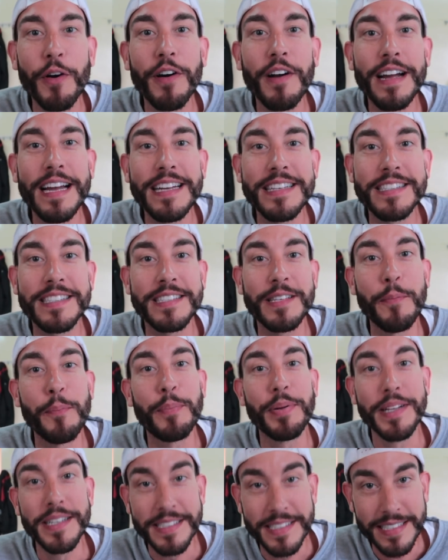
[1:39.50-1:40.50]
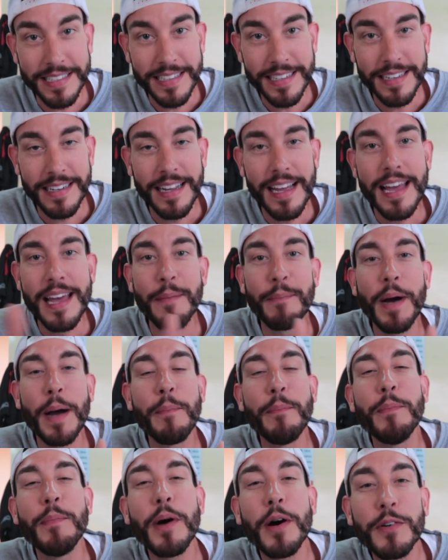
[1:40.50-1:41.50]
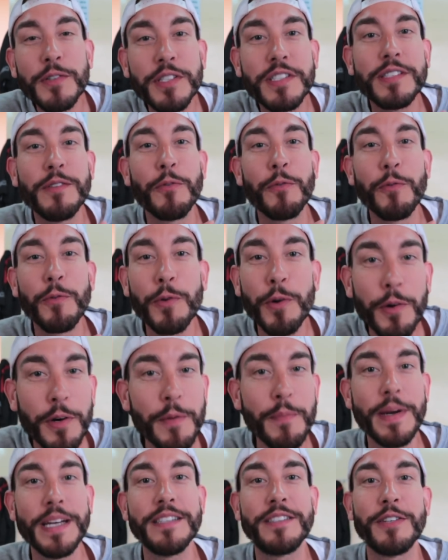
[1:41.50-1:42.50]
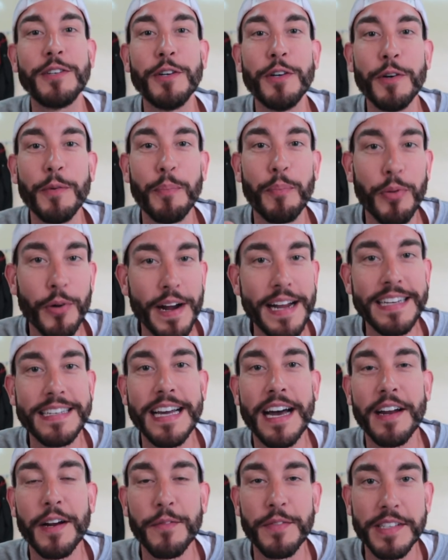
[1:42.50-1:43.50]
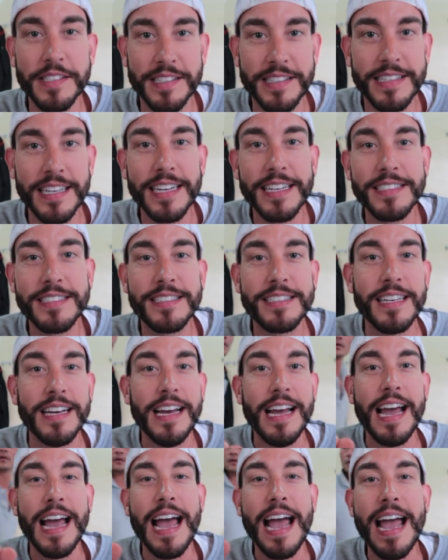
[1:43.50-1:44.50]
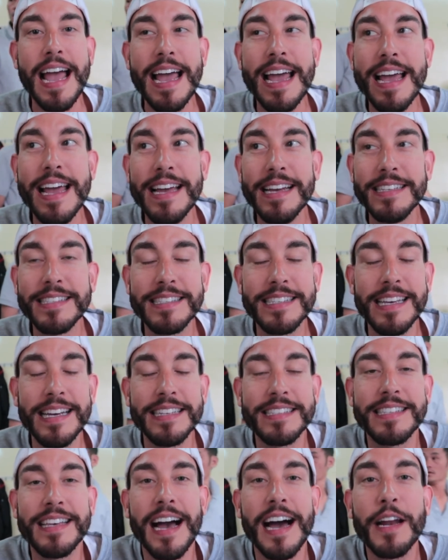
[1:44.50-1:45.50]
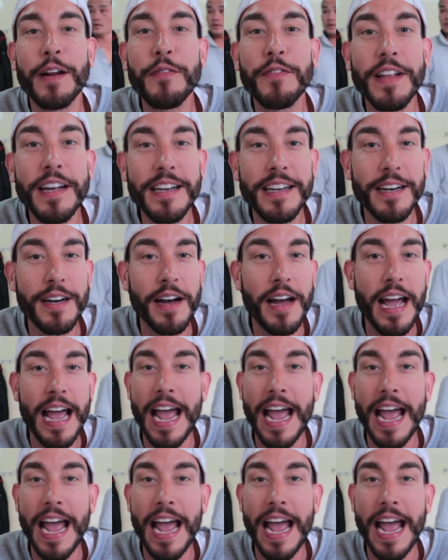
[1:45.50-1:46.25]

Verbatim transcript: for its simplicity, and my most rudimental breakdown of this dish is it's kind of like a